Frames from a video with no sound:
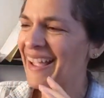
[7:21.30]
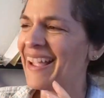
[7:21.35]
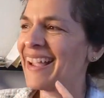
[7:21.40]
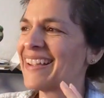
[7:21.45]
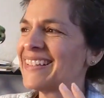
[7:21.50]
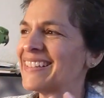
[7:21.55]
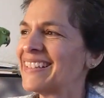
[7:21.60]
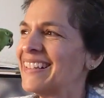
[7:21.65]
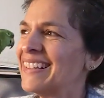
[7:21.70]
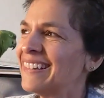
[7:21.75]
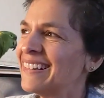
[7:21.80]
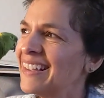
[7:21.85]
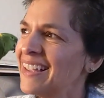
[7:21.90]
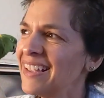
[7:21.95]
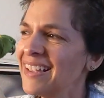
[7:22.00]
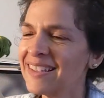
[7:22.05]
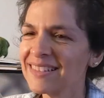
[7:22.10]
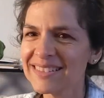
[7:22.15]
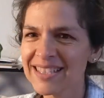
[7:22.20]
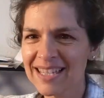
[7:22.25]
And it
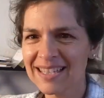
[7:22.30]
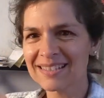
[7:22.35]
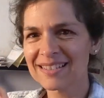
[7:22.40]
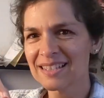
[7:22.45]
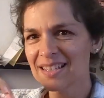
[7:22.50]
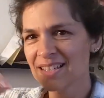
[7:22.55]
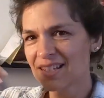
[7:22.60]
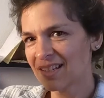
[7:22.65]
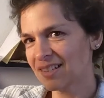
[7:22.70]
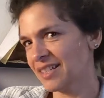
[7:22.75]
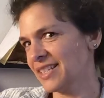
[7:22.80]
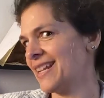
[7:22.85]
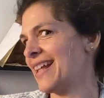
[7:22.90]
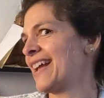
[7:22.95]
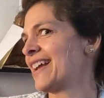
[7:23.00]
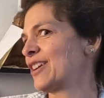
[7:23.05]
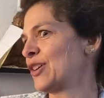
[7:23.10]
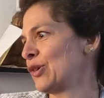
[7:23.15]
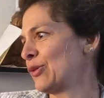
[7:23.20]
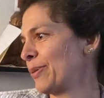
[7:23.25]
says,
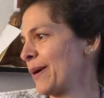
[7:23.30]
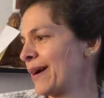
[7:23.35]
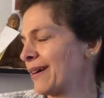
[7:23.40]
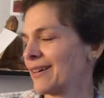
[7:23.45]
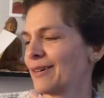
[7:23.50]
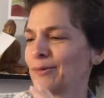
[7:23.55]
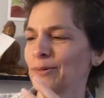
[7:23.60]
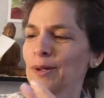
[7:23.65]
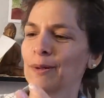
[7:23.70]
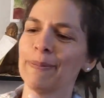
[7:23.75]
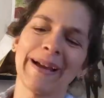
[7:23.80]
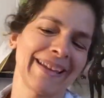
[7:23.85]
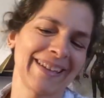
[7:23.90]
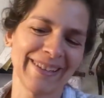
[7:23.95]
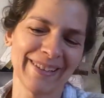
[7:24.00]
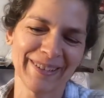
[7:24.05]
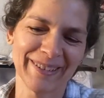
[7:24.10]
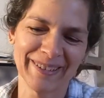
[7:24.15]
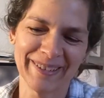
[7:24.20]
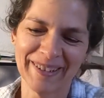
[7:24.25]
today your parrot will bite
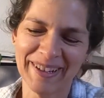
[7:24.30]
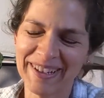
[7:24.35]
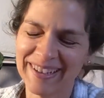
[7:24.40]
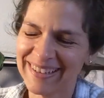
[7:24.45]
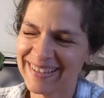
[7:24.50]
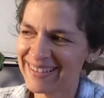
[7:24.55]
you.